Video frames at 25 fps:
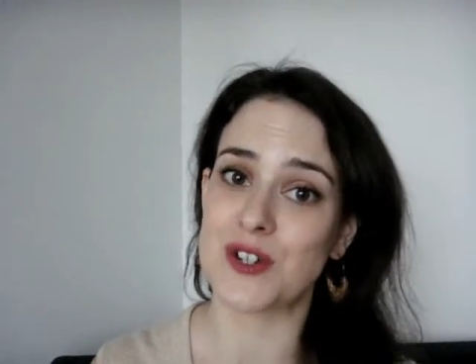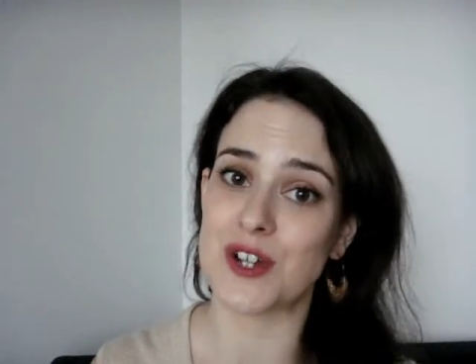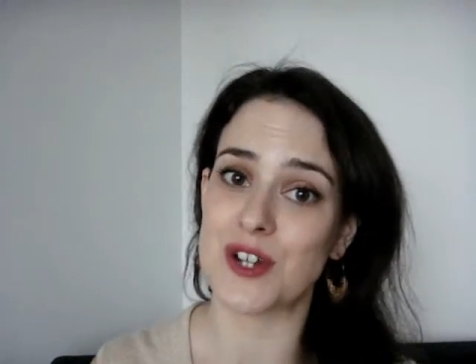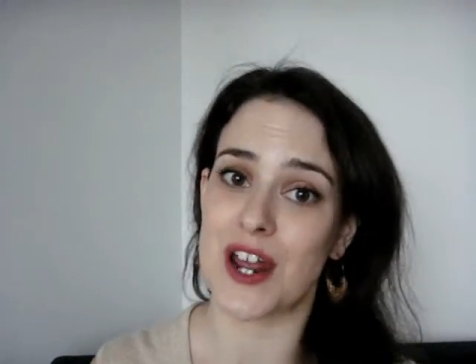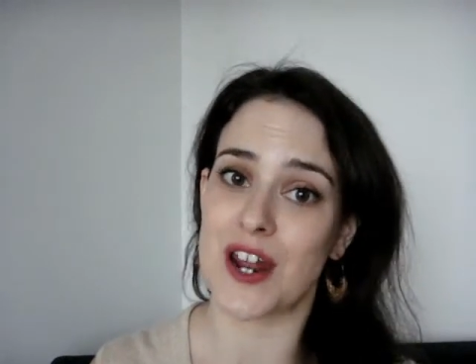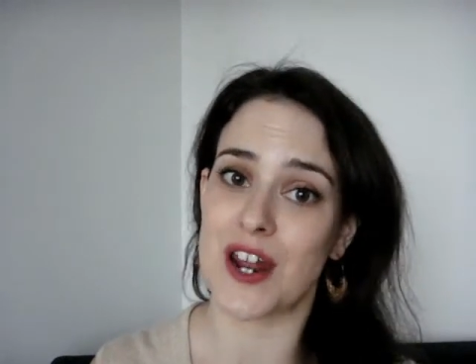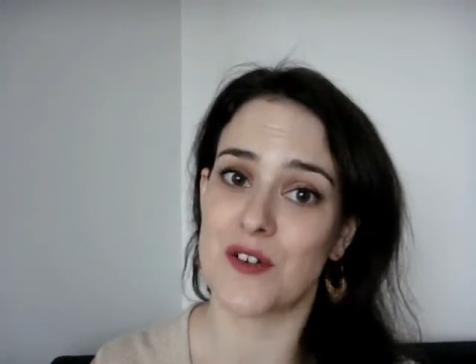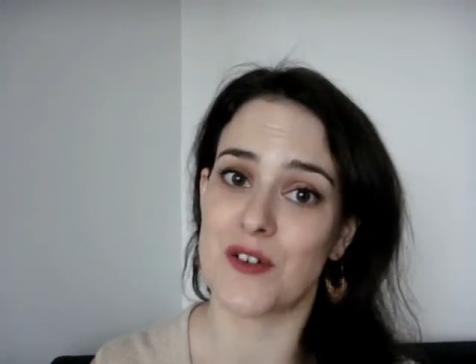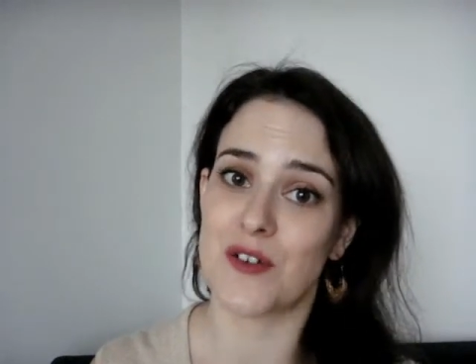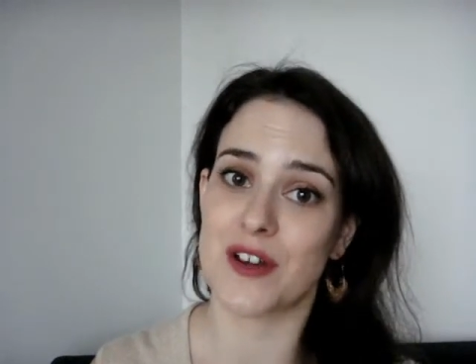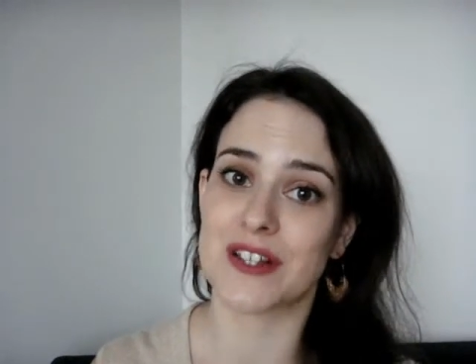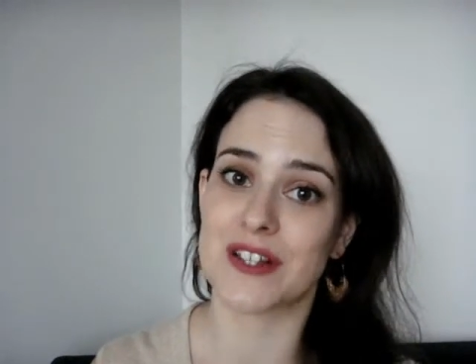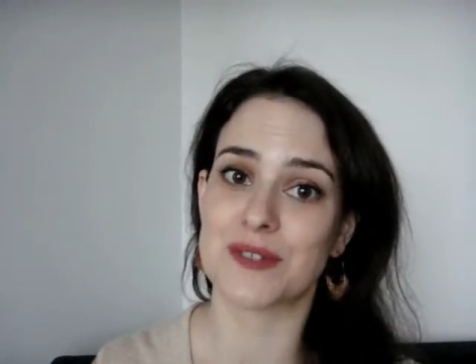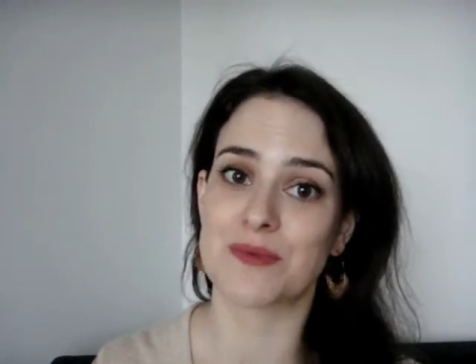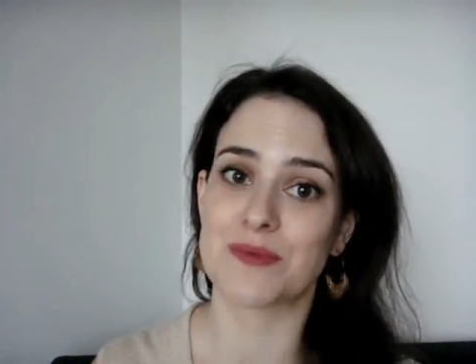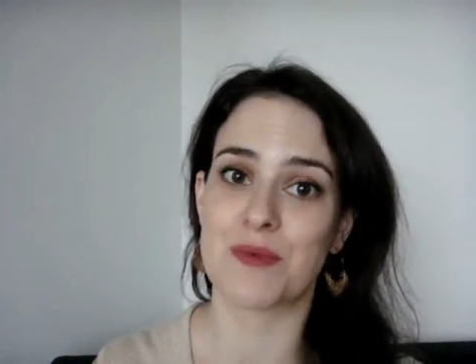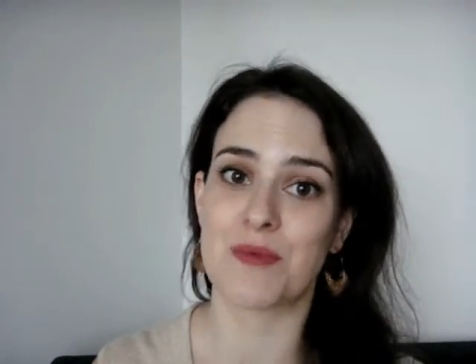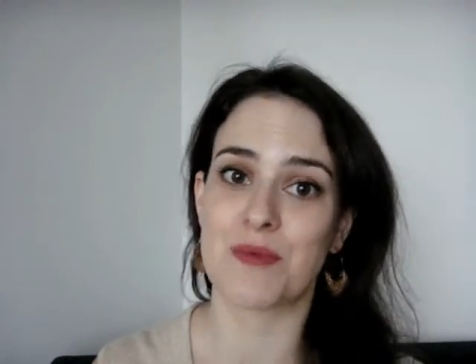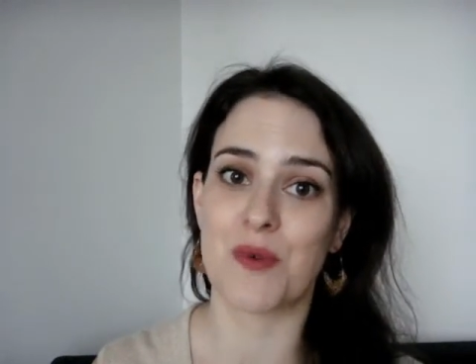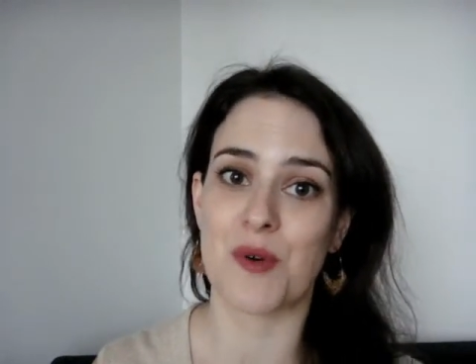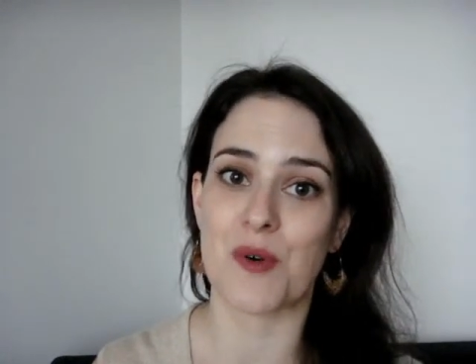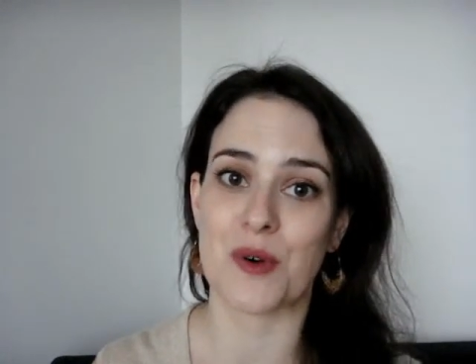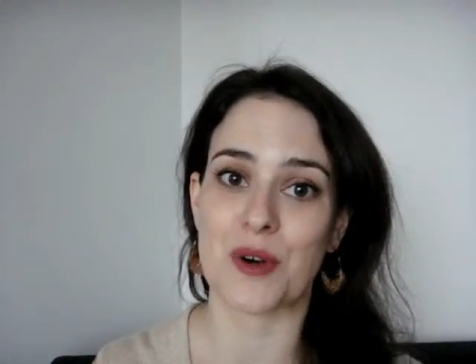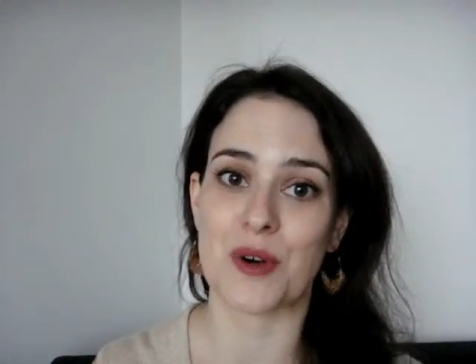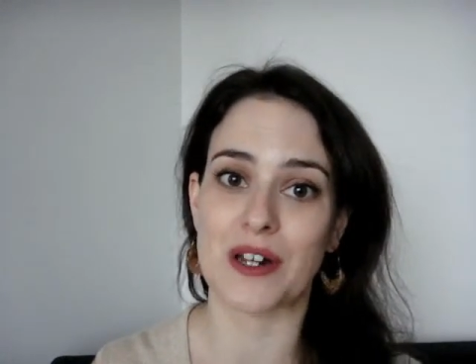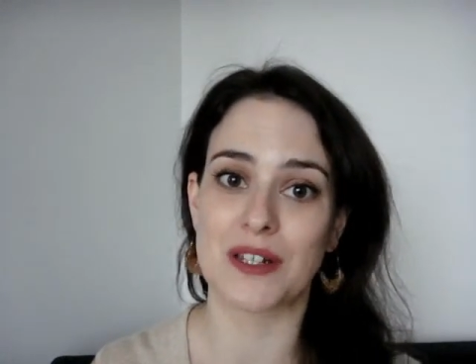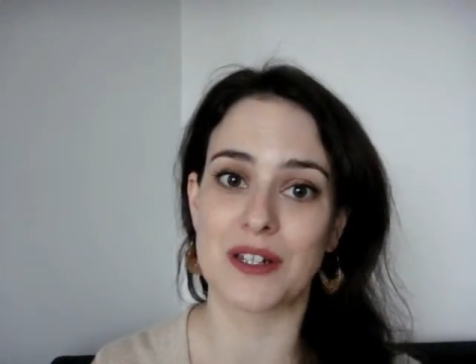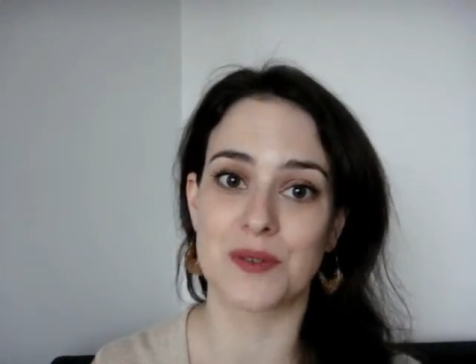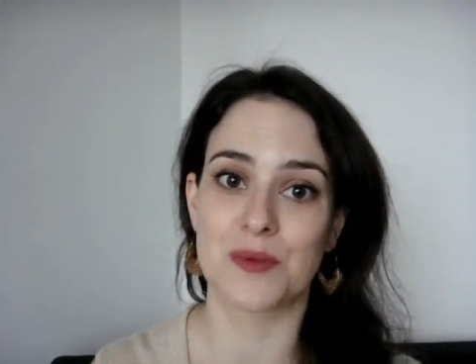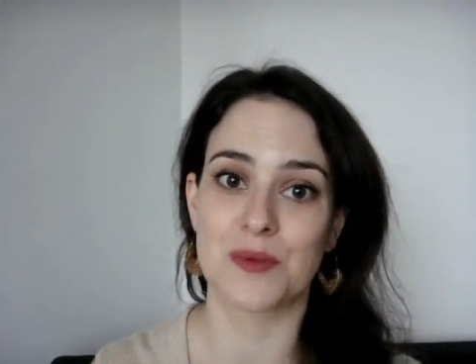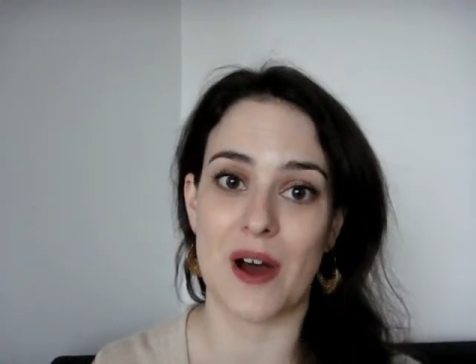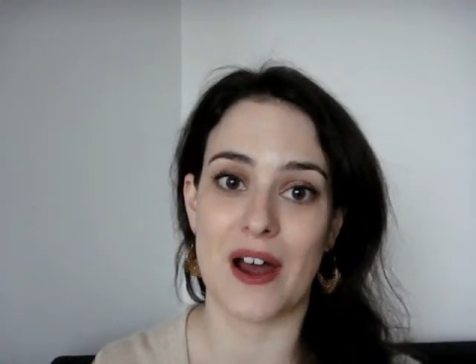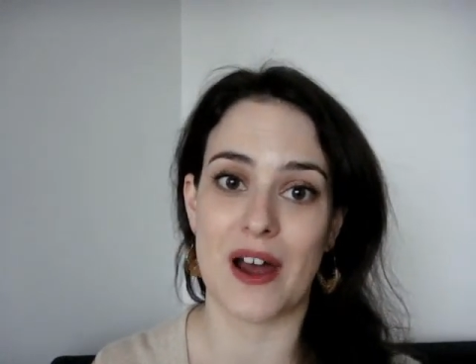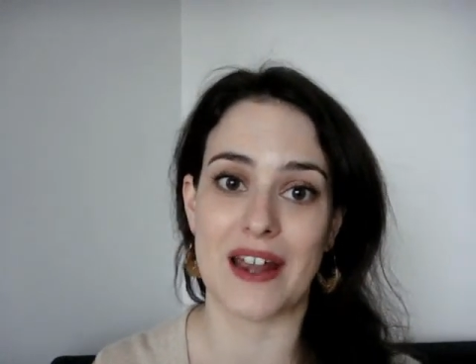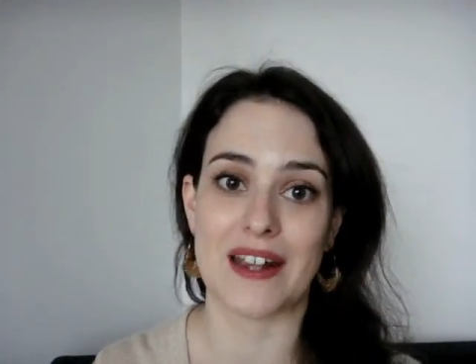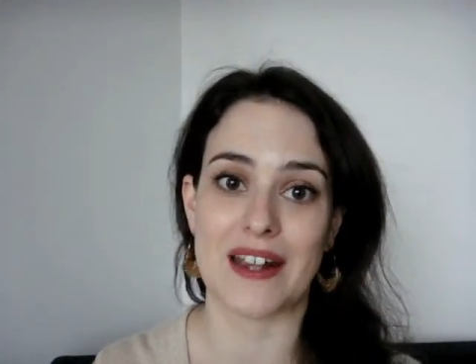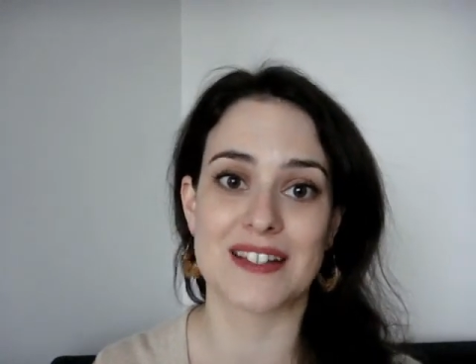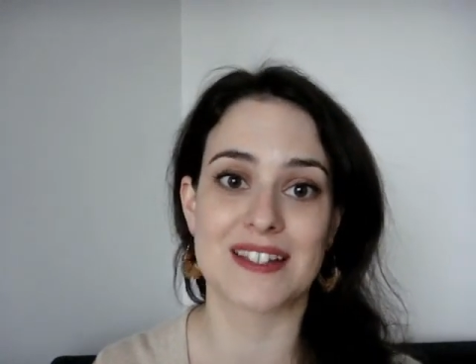generous with pouring the
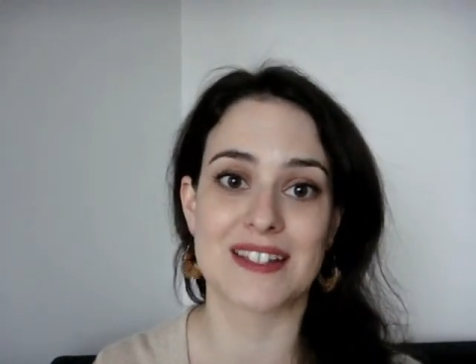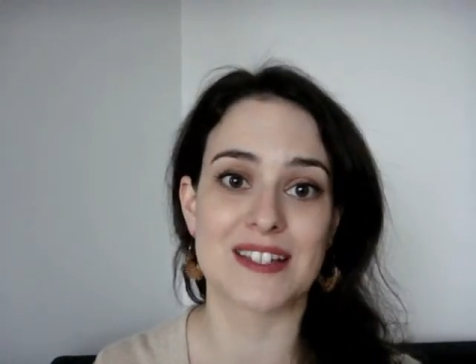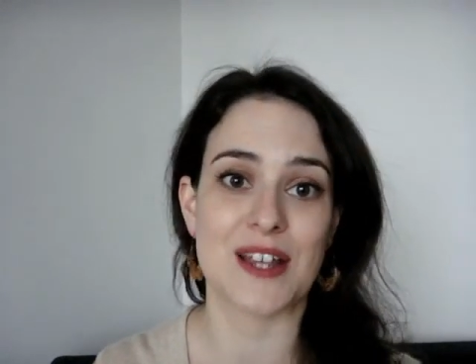wine,